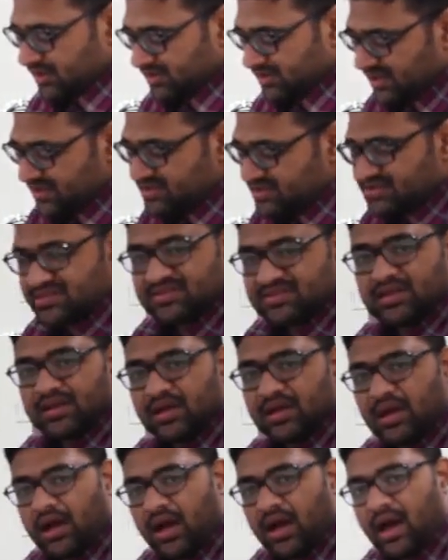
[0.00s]
This
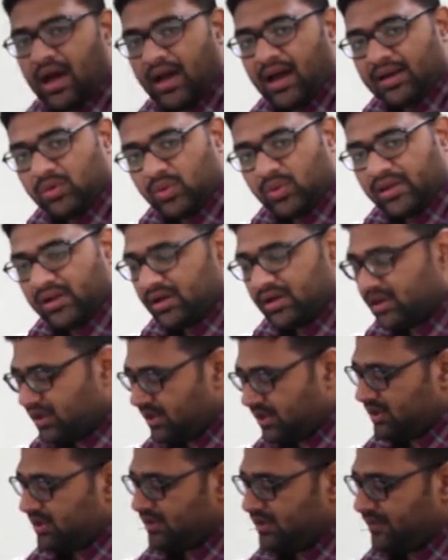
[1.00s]
hardware
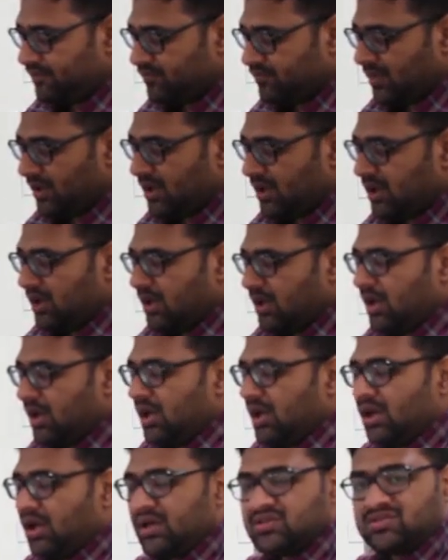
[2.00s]
kit
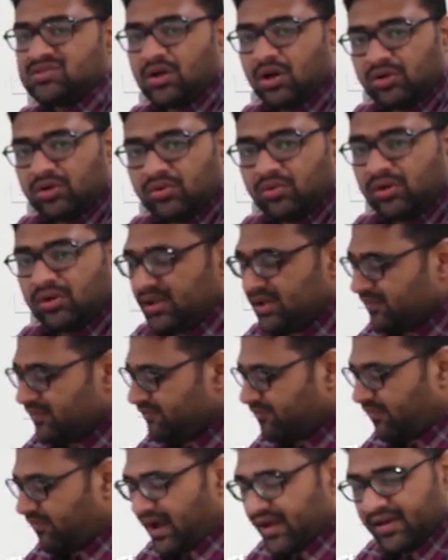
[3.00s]
is not only
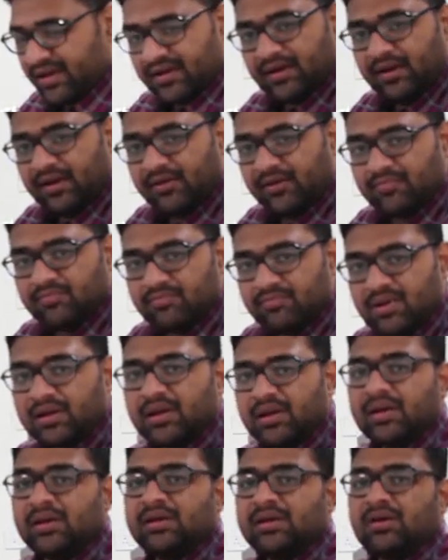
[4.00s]
wired,
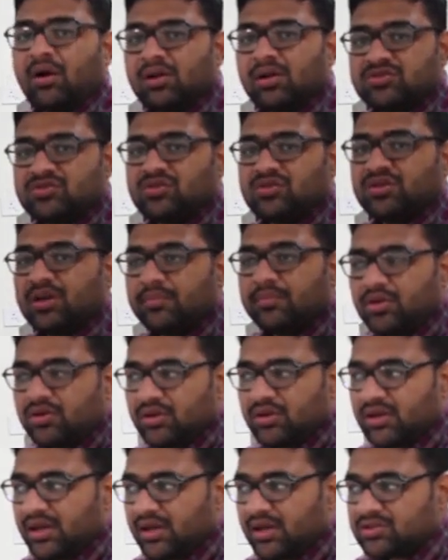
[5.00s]
but it also
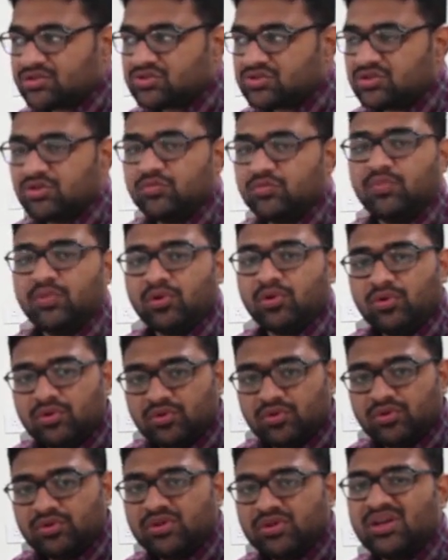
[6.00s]
communicates through
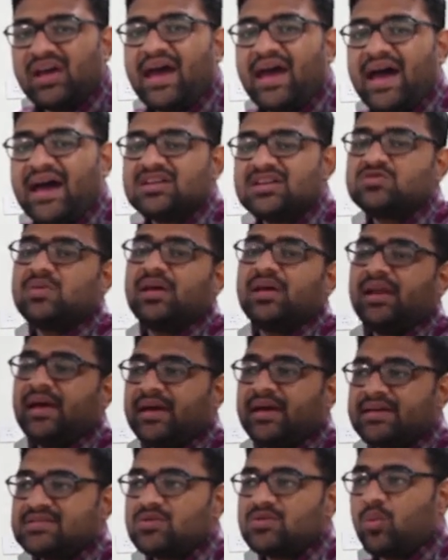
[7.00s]
Bluetooth as well
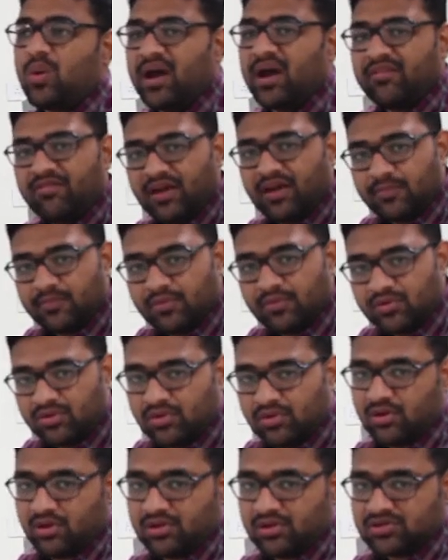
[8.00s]
as Wi-Fi
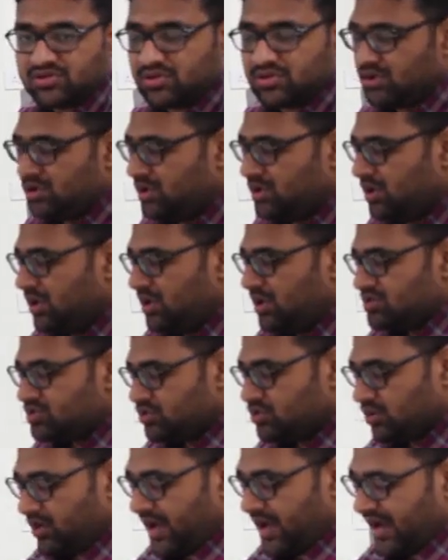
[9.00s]
protocols.
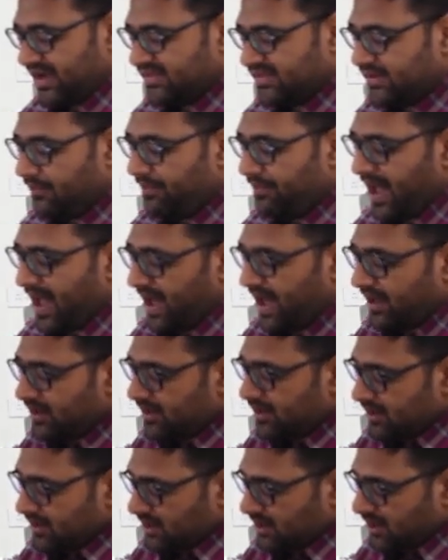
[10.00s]
So at the
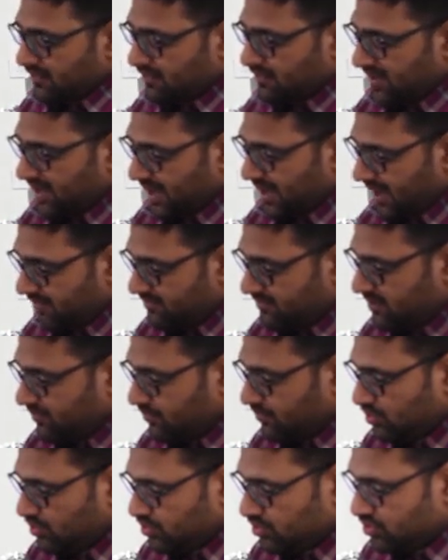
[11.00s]
back we have the
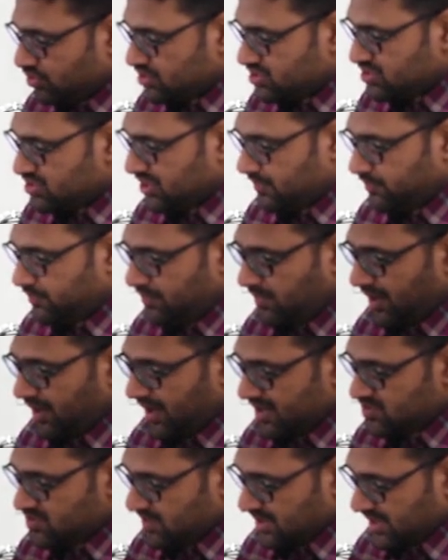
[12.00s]
Bluetooth chip
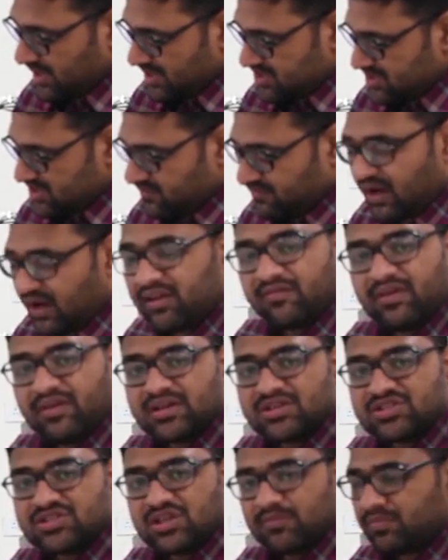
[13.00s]
as well as the
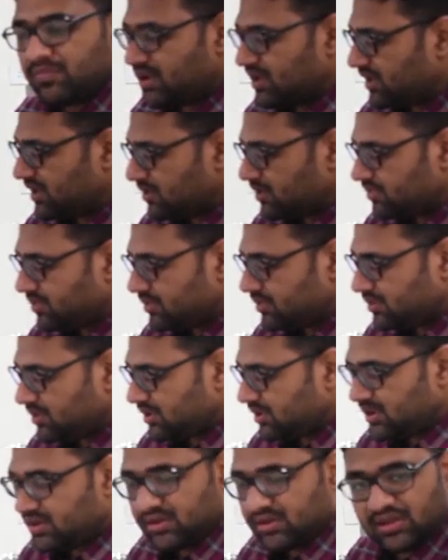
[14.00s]
Wi-Fi chip
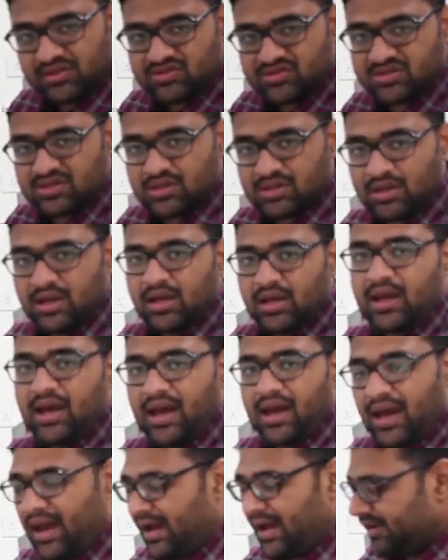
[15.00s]
enabled in this,
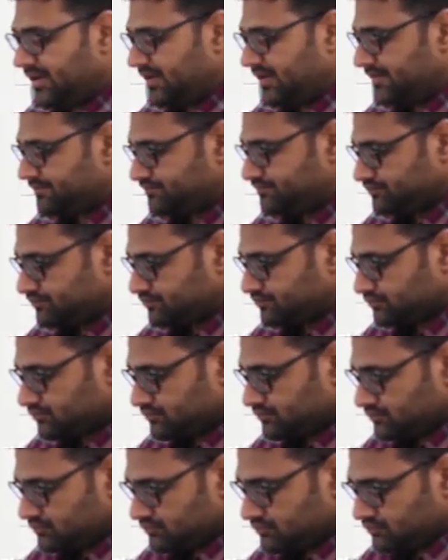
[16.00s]
and
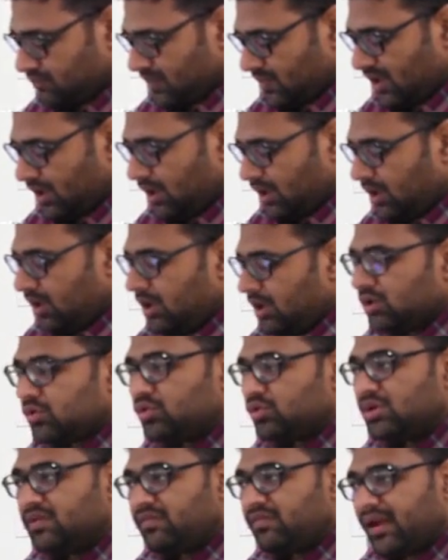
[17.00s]

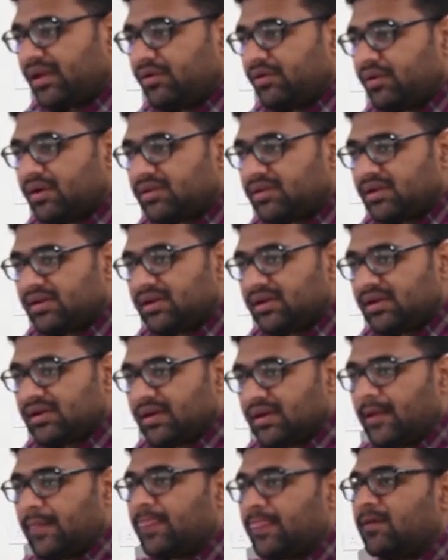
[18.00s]
to evaluate the
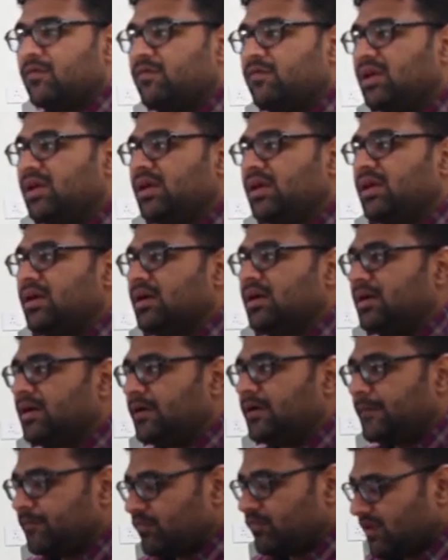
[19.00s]
data we
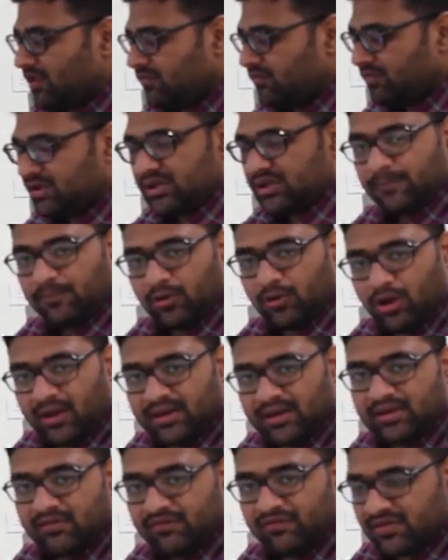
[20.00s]

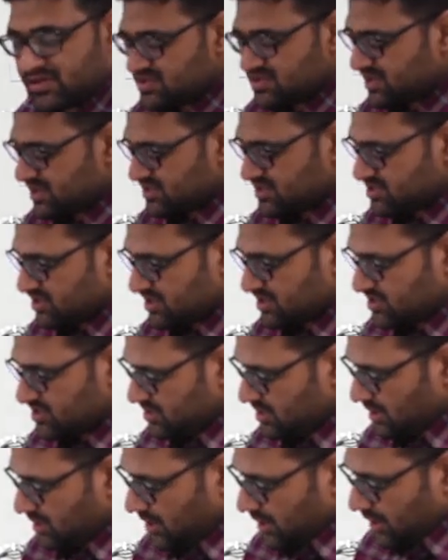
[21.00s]
deploy different
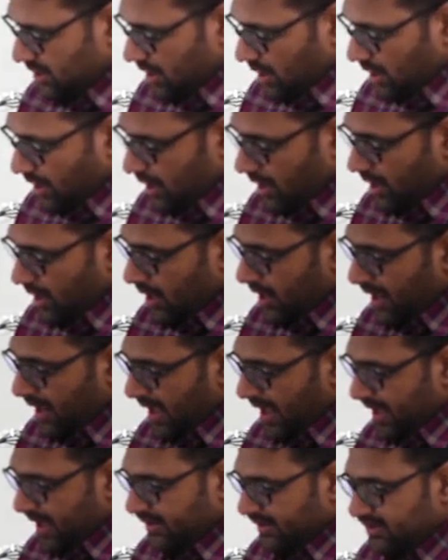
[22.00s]
sensors
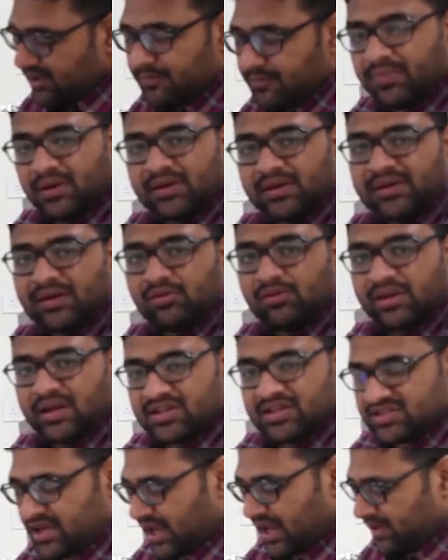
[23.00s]
at the
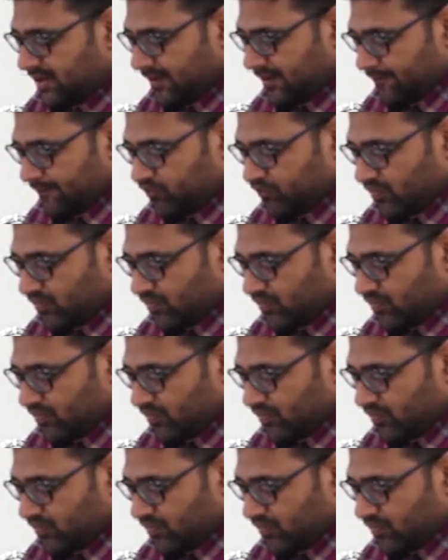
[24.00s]
particular channel.